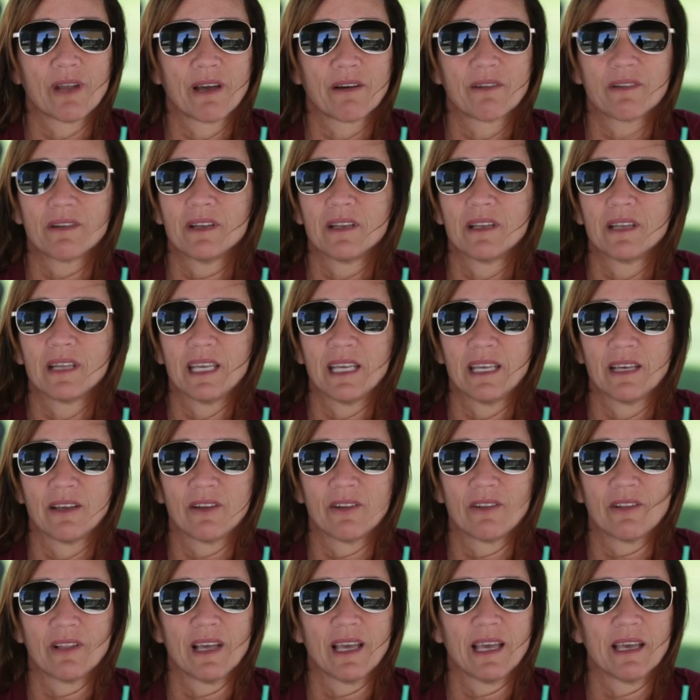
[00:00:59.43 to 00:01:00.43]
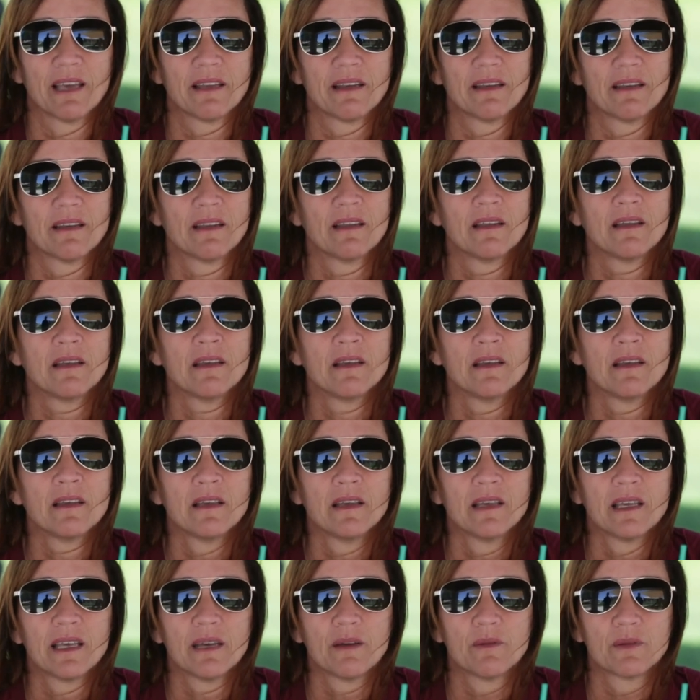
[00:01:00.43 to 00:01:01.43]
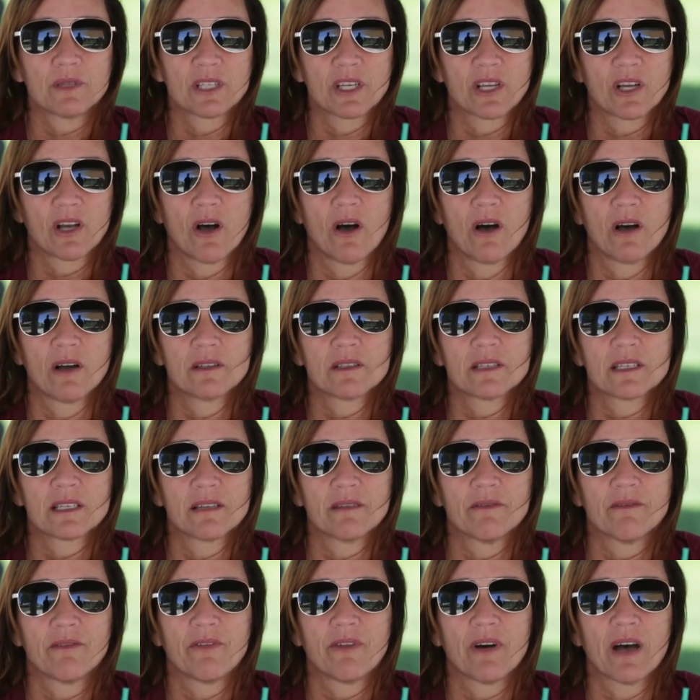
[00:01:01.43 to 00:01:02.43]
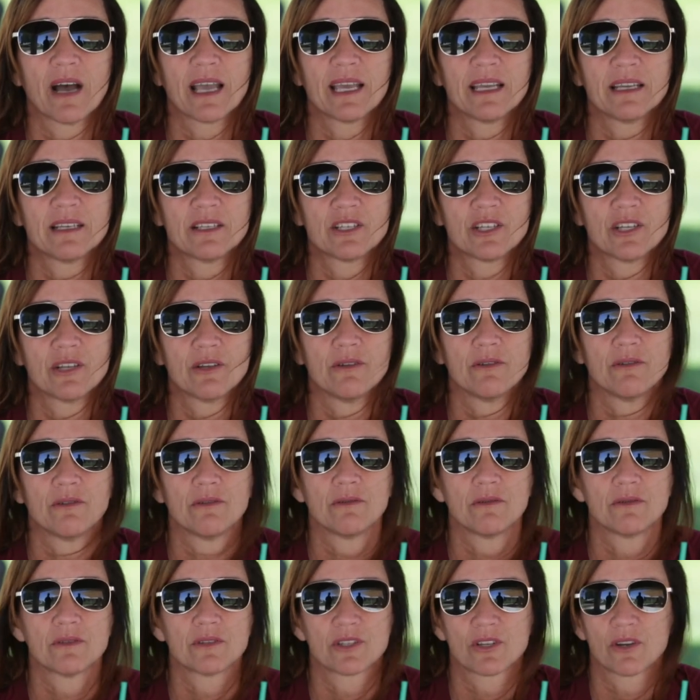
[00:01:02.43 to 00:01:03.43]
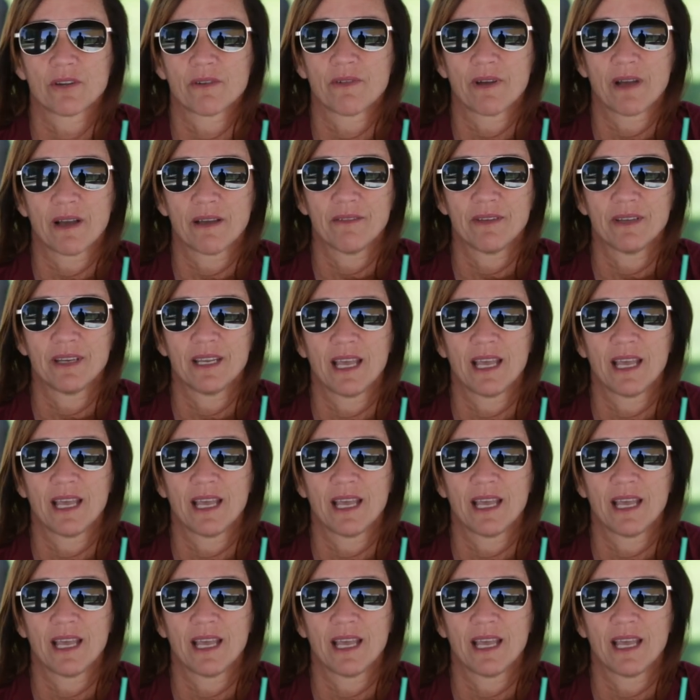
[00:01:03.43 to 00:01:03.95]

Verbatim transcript: downhill and it was a constant fight to survive a